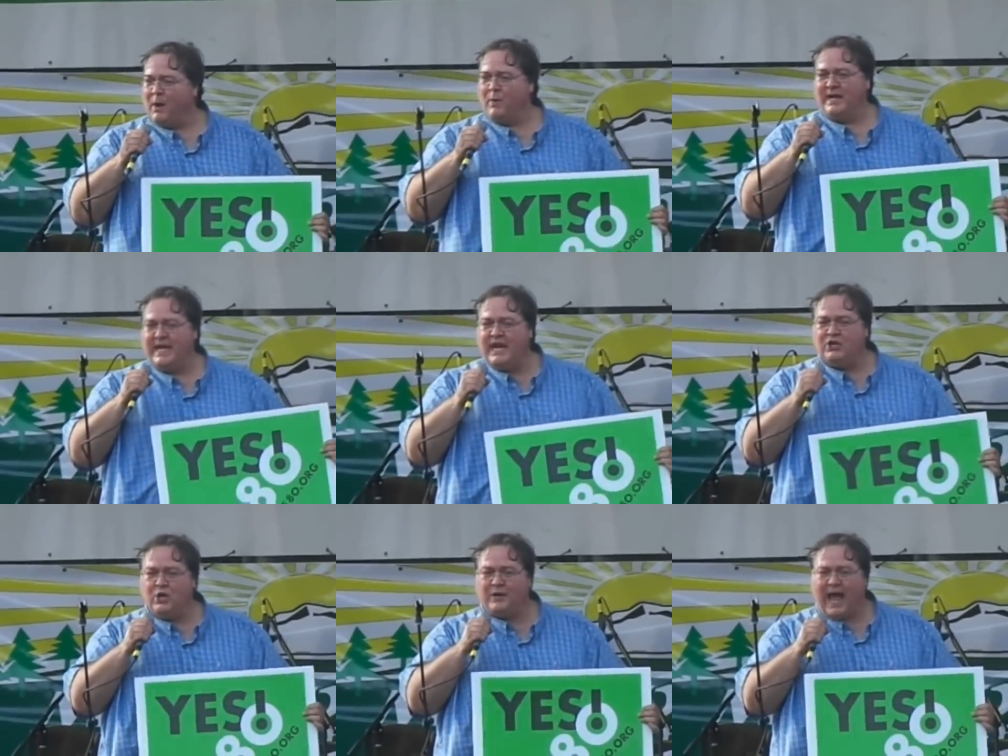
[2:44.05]
but we
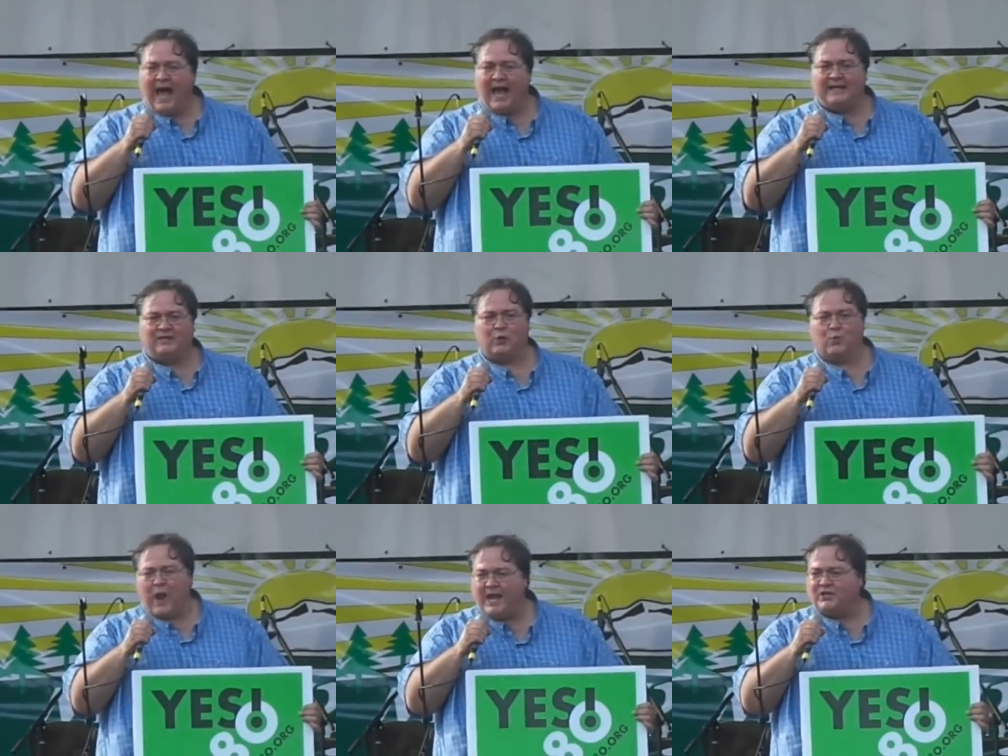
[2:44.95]
need you guys to
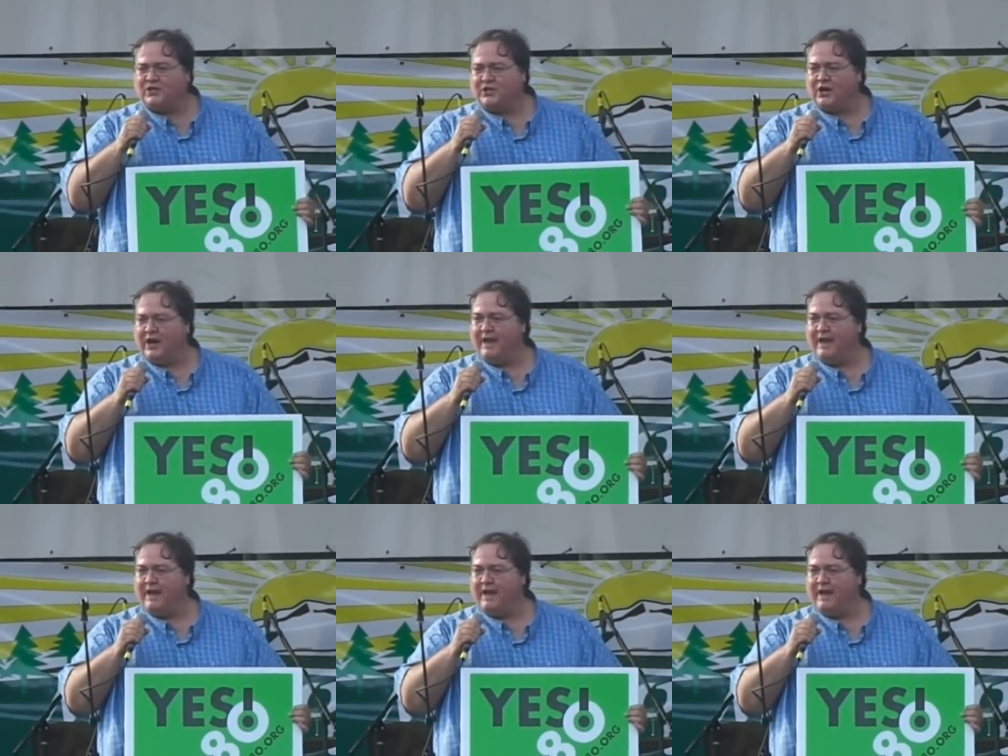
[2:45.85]
register